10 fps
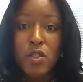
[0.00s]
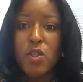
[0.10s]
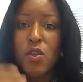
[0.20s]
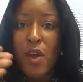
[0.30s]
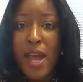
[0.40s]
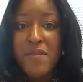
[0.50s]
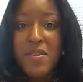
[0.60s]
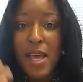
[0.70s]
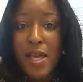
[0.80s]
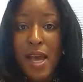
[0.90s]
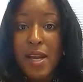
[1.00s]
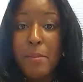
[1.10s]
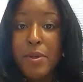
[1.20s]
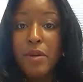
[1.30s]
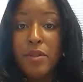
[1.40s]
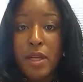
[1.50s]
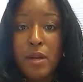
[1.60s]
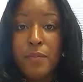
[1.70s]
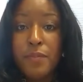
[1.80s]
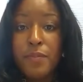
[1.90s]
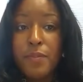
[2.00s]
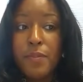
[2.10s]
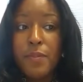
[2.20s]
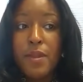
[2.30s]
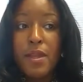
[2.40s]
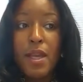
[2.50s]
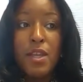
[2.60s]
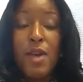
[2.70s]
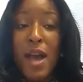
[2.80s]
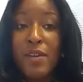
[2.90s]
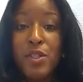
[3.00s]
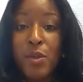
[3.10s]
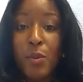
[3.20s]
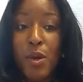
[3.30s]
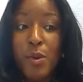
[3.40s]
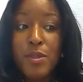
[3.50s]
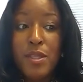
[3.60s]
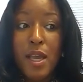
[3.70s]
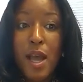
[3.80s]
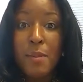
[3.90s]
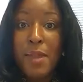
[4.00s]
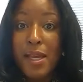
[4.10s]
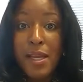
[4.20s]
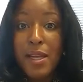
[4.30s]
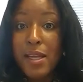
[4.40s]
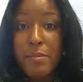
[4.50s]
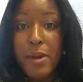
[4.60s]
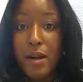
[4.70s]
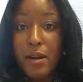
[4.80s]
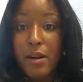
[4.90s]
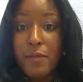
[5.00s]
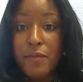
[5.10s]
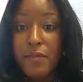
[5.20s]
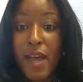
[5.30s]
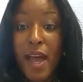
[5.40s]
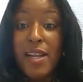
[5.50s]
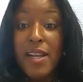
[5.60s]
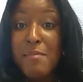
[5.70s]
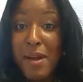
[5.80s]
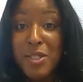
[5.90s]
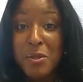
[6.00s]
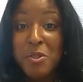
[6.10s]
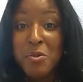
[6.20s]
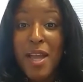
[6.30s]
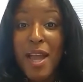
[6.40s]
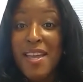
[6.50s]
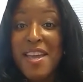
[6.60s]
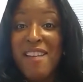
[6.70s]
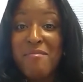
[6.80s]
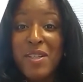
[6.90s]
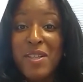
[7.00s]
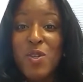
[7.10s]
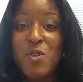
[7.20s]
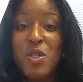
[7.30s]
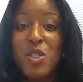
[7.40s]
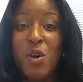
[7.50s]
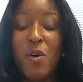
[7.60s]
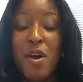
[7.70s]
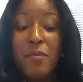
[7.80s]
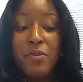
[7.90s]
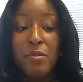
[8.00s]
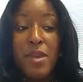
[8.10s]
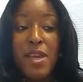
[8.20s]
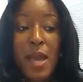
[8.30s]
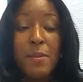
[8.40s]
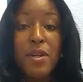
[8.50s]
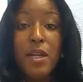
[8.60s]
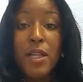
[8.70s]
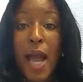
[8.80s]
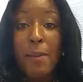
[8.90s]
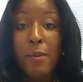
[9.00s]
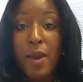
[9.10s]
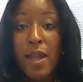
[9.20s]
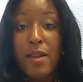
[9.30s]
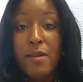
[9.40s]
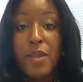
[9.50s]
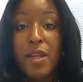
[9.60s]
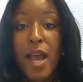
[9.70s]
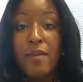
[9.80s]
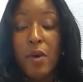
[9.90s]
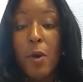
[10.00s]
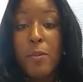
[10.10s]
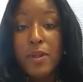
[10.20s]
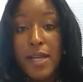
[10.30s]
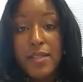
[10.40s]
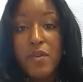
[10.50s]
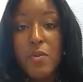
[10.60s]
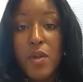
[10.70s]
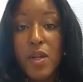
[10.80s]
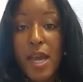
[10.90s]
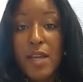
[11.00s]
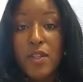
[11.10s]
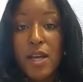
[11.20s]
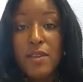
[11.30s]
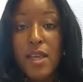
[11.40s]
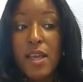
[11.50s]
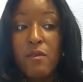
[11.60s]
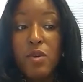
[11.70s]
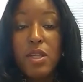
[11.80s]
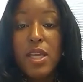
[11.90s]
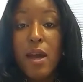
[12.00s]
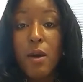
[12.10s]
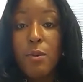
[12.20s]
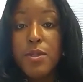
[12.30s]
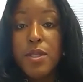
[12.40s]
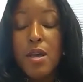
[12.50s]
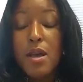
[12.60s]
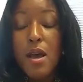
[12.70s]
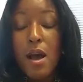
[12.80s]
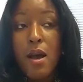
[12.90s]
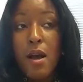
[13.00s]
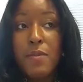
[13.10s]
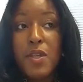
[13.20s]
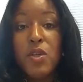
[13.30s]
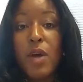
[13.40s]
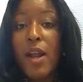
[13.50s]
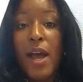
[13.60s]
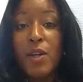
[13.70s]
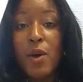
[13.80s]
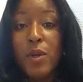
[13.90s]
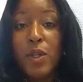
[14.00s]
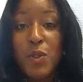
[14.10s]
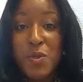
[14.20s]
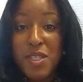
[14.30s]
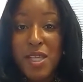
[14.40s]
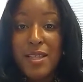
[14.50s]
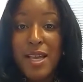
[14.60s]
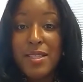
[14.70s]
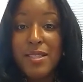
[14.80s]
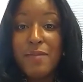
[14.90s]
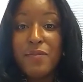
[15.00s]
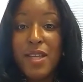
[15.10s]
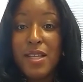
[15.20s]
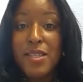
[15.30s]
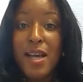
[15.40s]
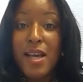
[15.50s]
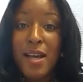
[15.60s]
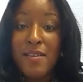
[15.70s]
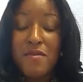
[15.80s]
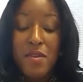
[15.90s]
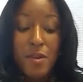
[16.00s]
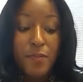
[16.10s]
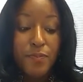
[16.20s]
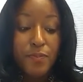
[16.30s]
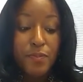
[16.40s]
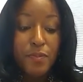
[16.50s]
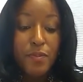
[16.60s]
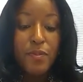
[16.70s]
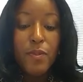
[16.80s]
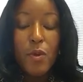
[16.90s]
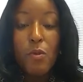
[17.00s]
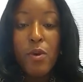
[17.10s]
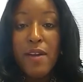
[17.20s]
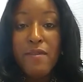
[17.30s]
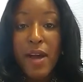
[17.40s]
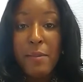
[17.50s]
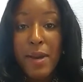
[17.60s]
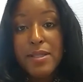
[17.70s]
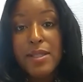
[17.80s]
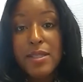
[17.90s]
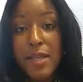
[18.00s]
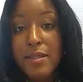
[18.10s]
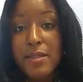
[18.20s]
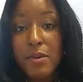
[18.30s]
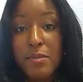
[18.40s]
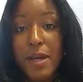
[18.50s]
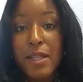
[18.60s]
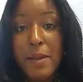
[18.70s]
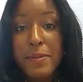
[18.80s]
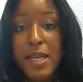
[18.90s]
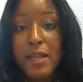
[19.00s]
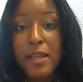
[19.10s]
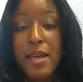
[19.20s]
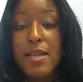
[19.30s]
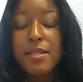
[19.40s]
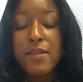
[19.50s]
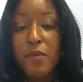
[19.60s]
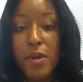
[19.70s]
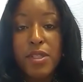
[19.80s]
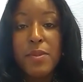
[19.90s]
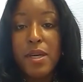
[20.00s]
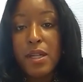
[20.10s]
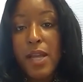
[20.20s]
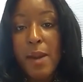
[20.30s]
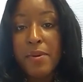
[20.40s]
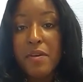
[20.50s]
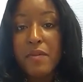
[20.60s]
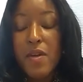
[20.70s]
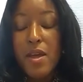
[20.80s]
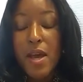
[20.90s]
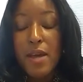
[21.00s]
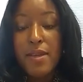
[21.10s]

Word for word: And so you're having that kind of buildup and you have an injured worker who's saying, I'm not getting any better. I mm-hmm. need my surgery. I can't have my surgery. And so being able to collaborate and having open lines of communication, I think have really helped. Um, and so I, I don't want to lose that. That's that's kind of where I find my success with my claims handling is for it to be collaborative. Mm-hmm.